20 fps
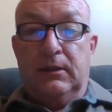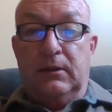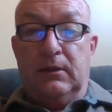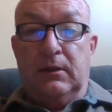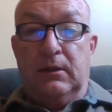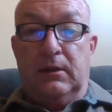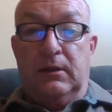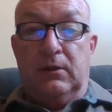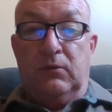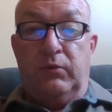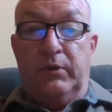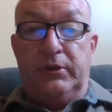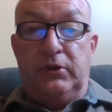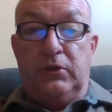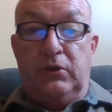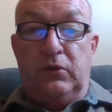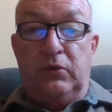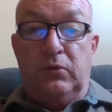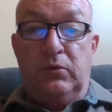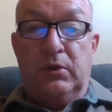uh, when
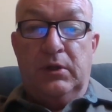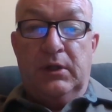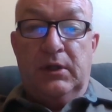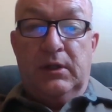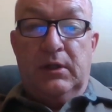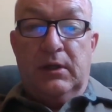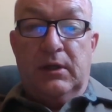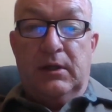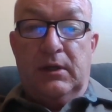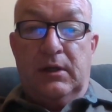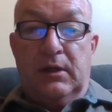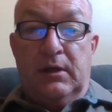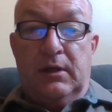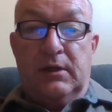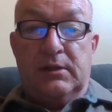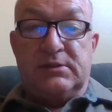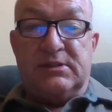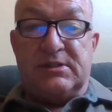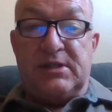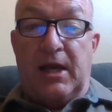you
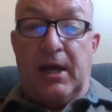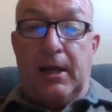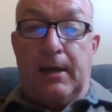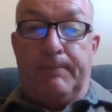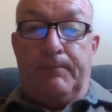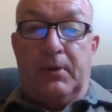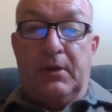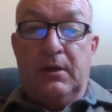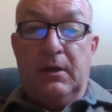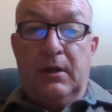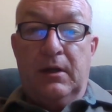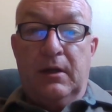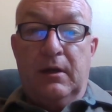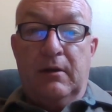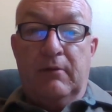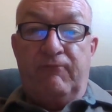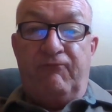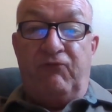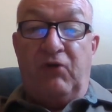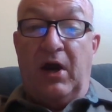uh, stop
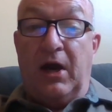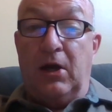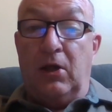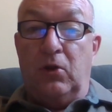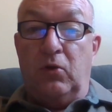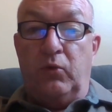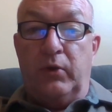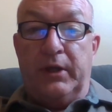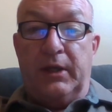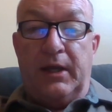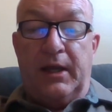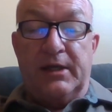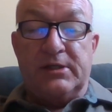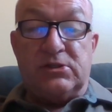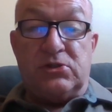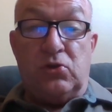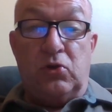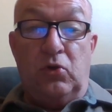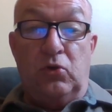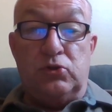following as
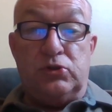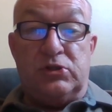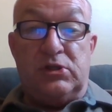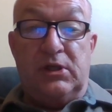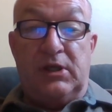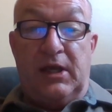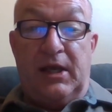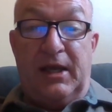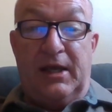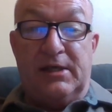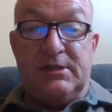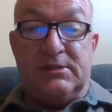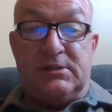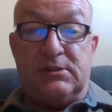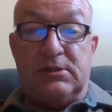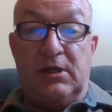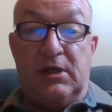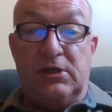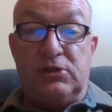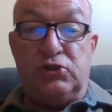closely
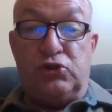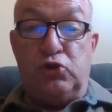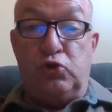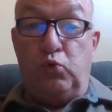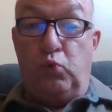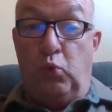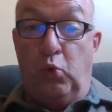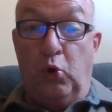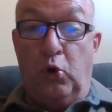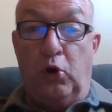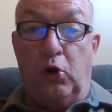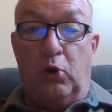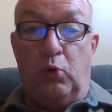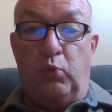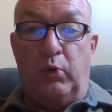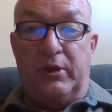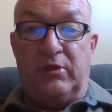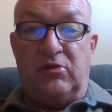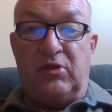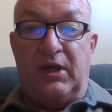as, as you were
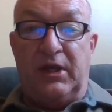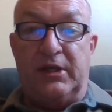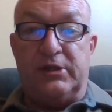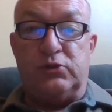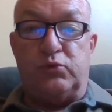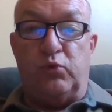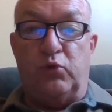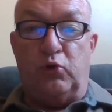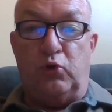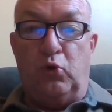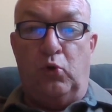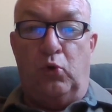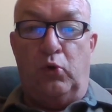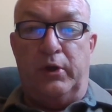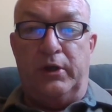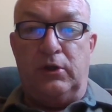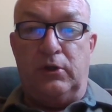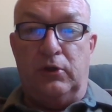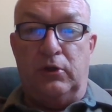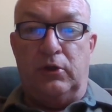when things were
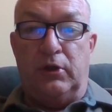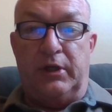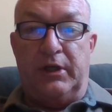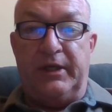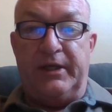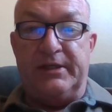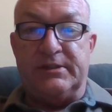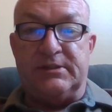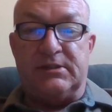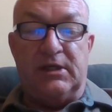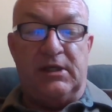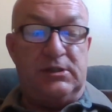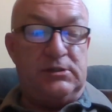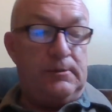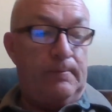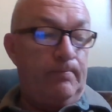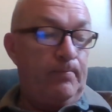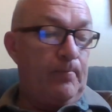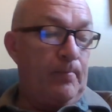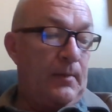going good, he says,
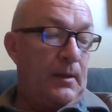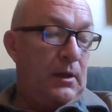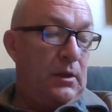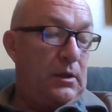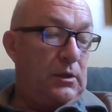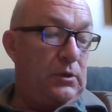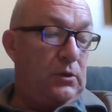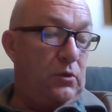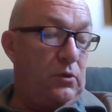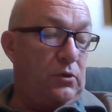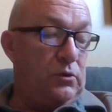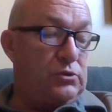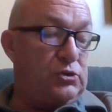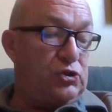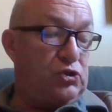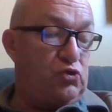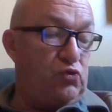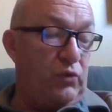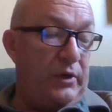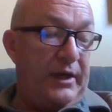your
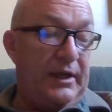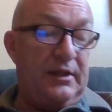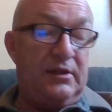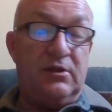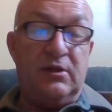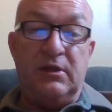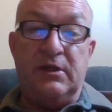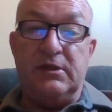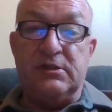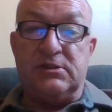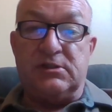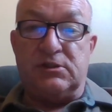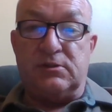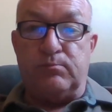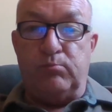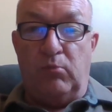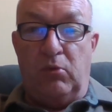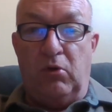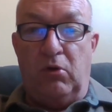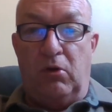strength is
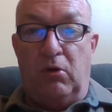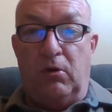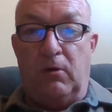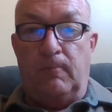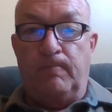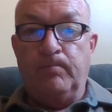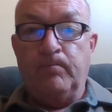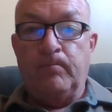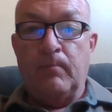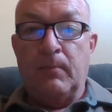small.